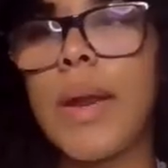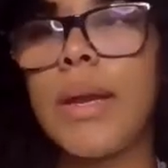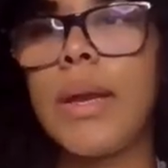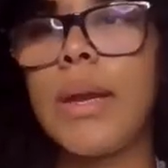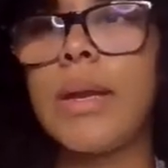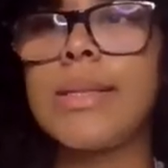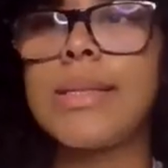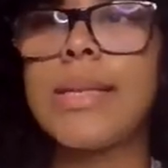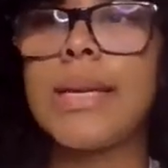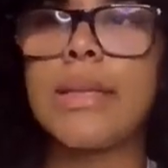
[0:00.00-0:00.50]

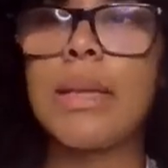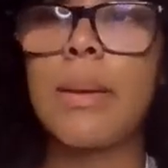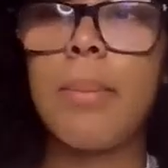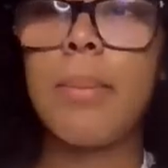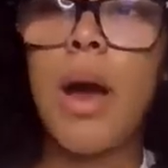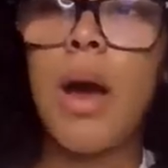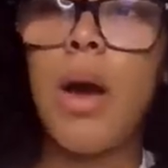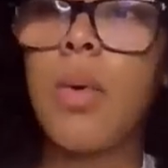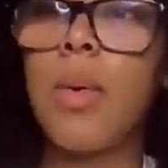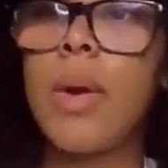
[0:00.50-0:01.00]
and take them
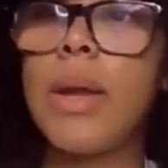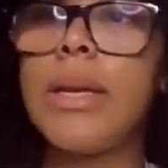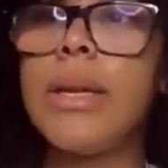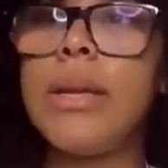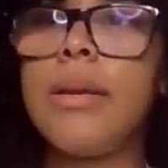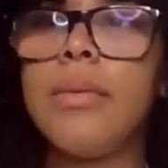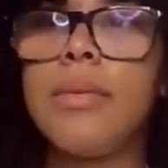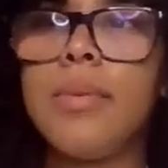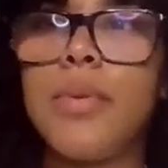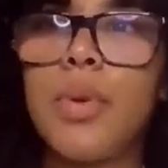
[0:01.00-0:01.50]
out and
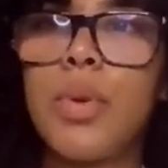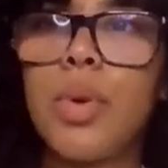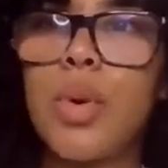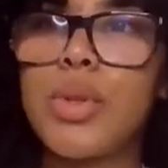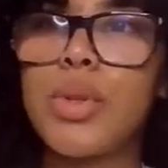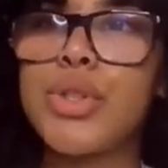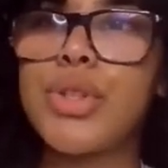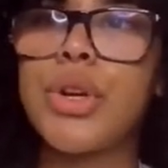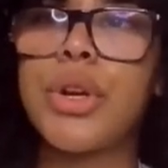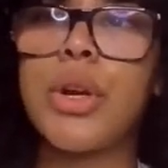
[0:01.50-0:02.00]
leave,
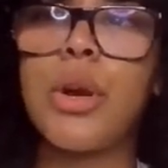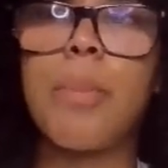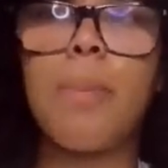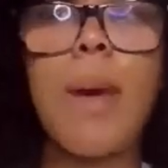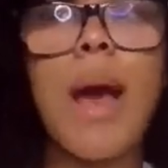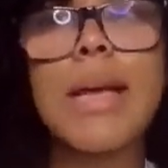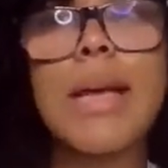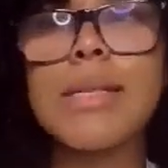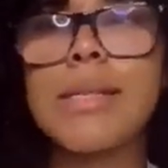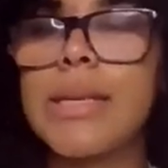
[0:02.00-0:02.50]
a certain
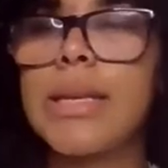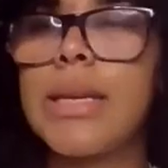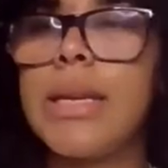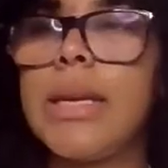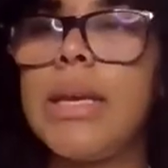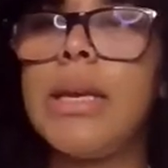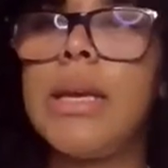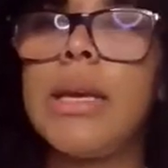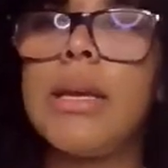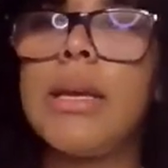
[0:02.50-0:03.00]

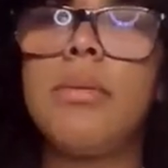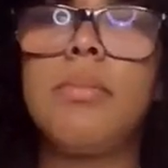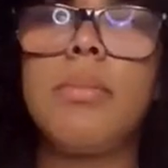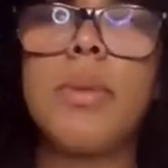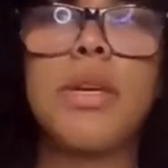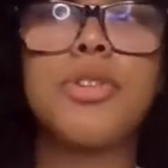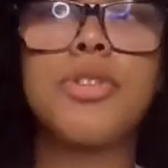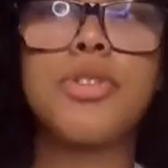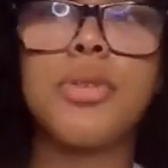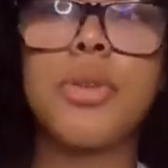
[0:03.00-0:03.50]
capacity and
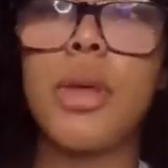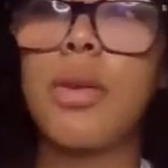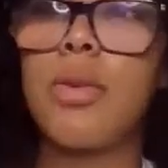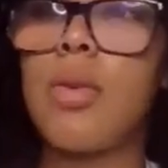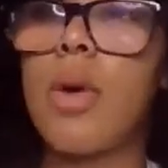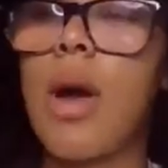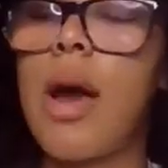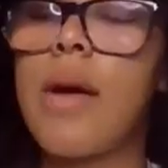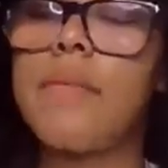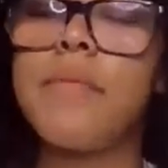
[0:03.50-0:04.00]
make sure that
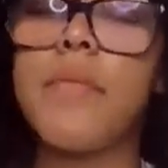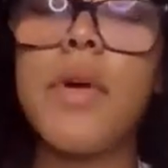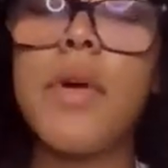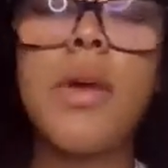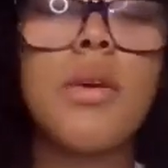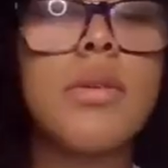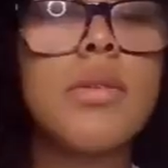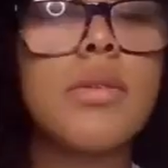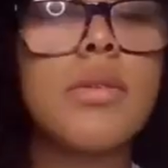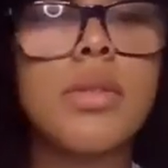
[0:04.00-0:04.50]
you have
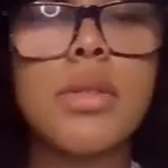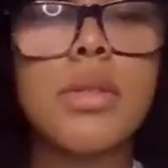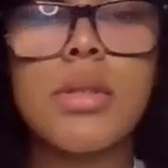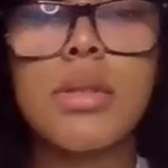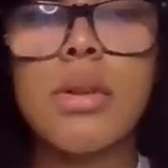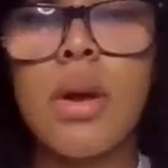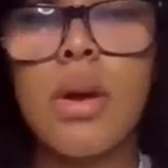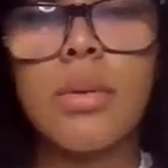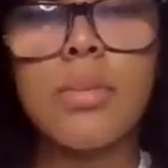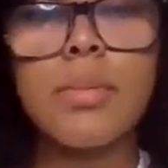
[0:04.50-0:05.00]

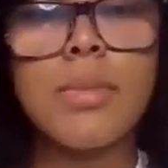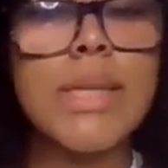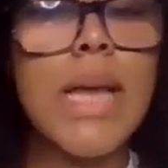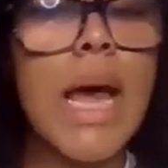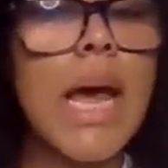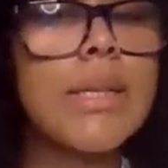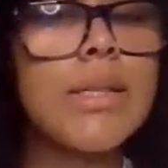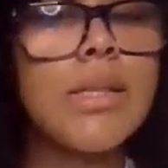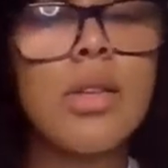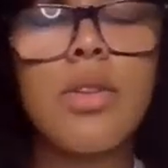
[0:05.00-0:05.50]

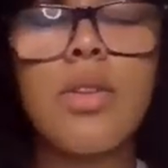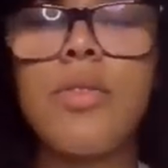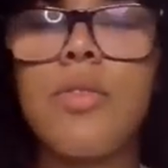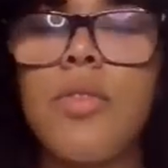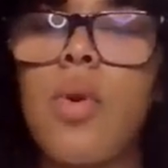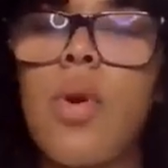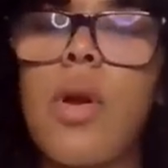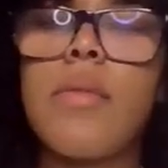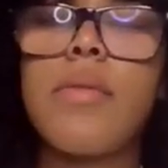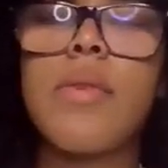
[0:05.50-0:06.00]
signs on the
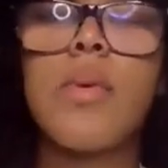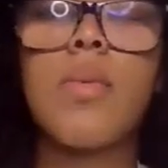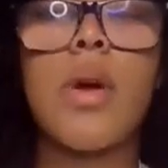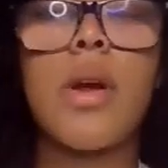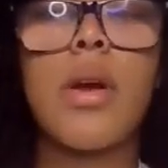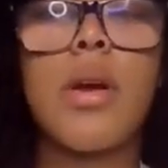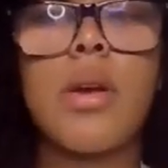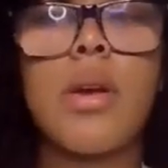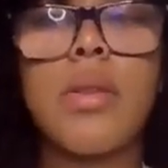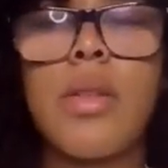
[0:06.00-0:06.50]
floor
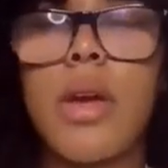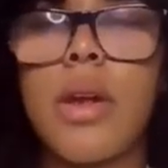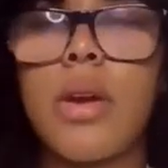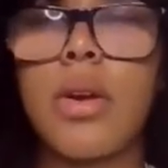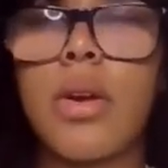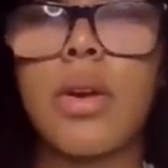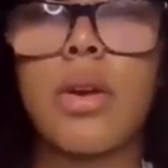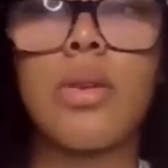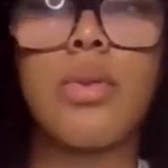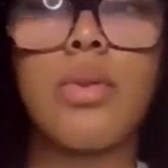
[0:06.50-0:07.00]
everywhere that
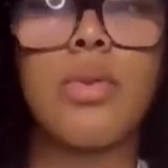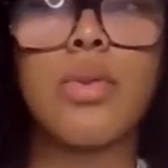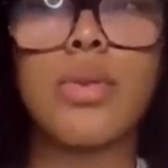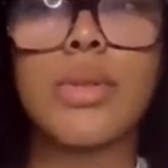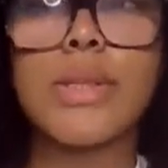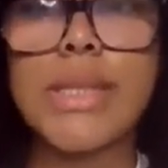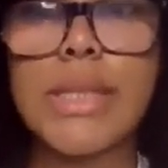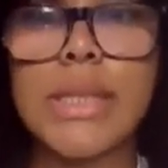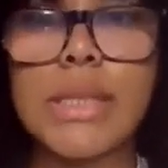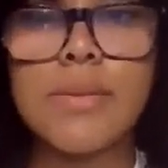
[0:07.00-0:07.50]
are,
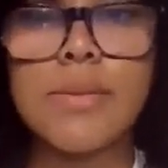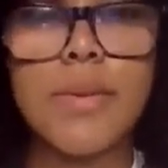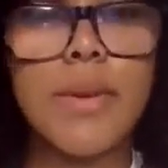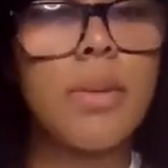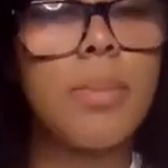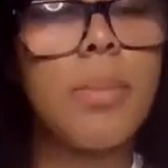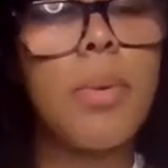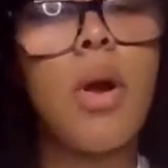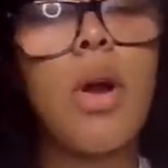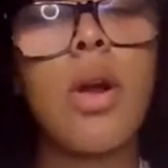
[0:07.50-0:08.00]
6
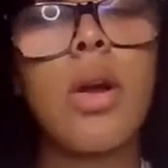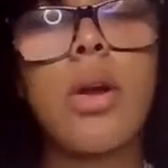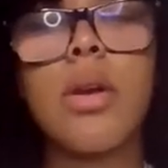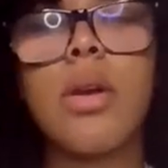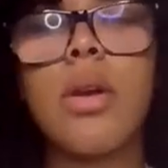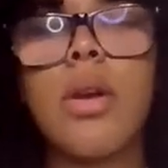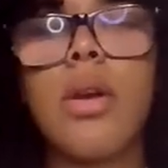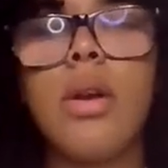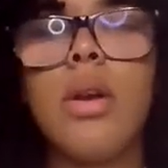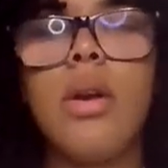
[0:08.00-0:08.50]
feet
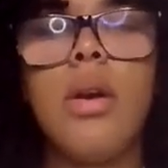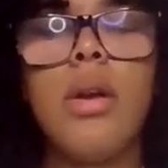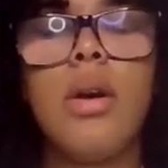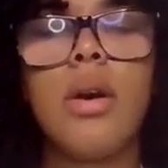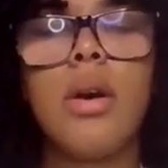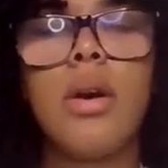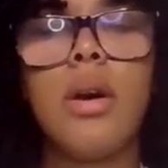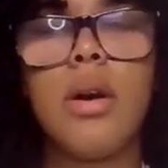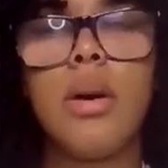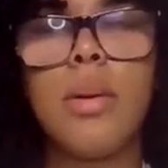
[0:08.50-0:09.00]
apart.
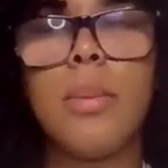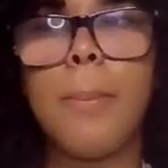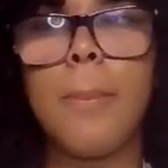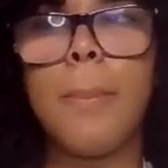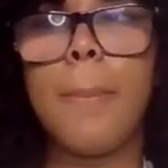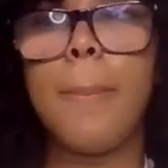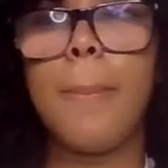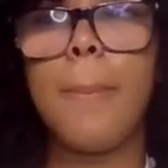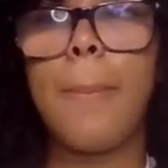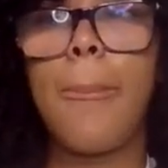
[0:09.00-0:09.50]

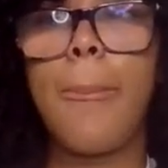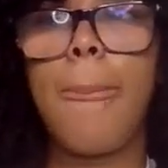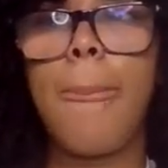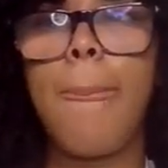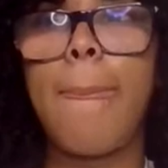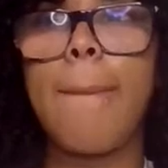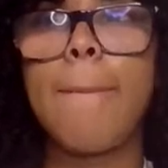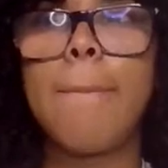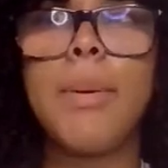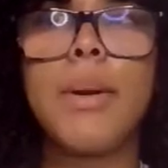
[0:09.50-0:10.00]

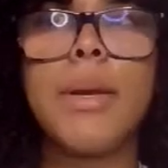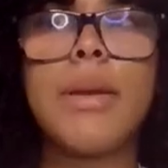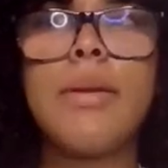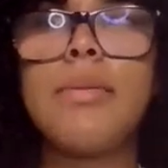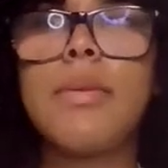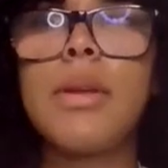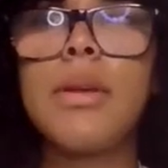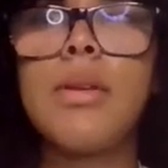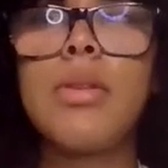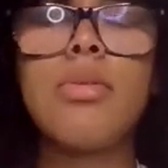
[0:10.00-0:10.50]
But
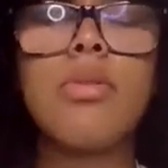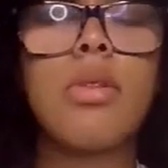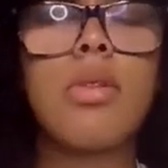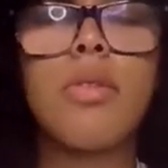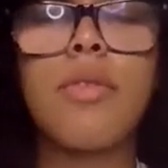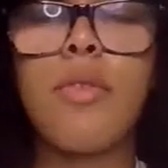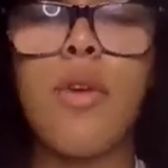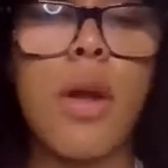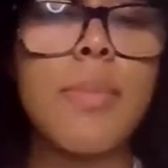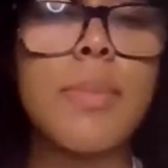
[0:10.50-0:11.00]
even,
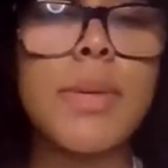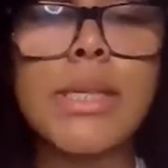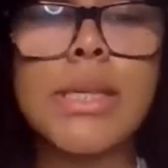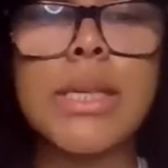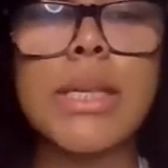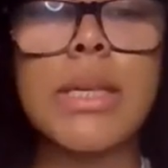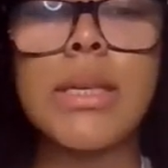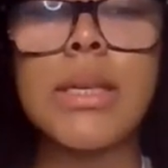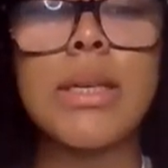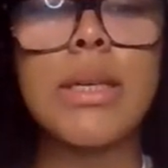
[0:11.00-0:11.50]
the
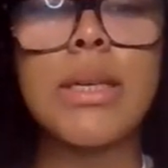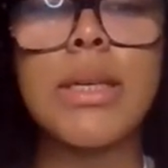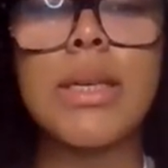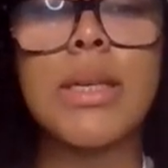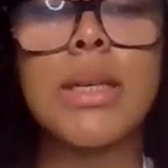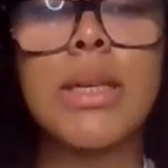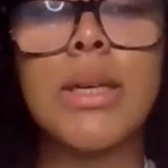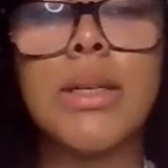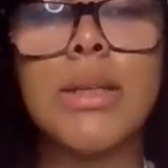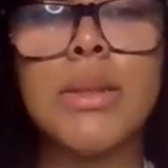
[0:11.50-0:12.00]
pharmacy,
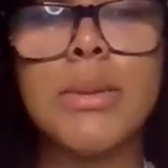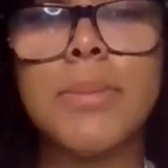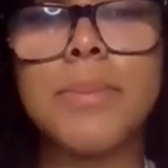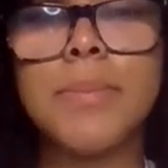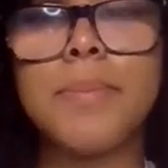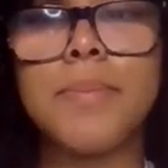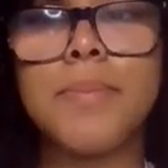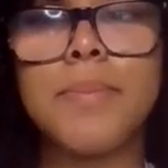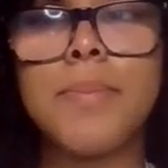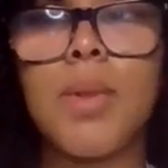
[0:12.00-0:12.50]

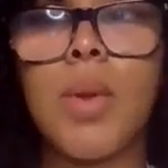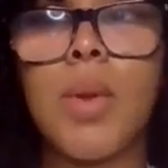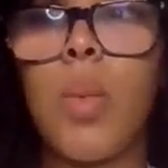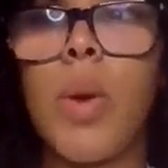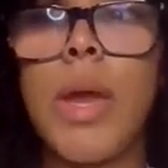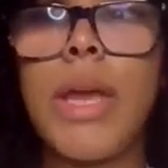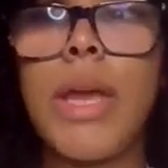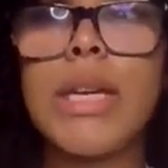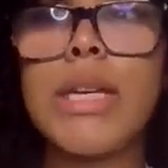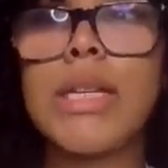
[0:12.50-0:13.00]
the
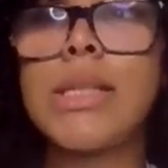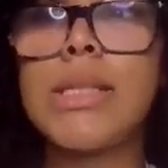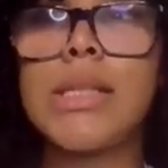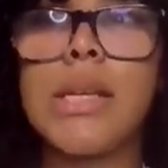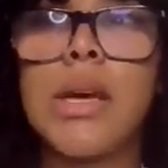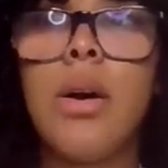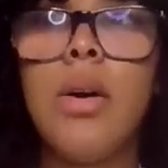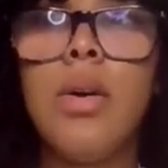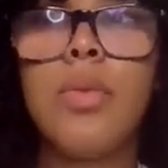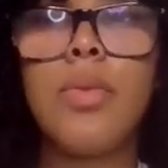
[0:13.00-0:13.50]
way in
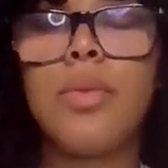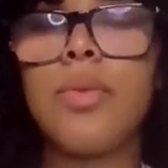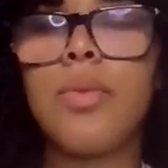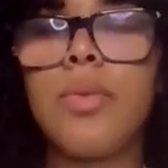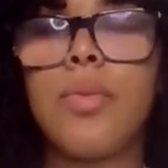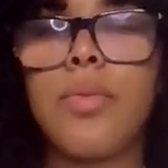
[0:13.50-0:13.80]
itself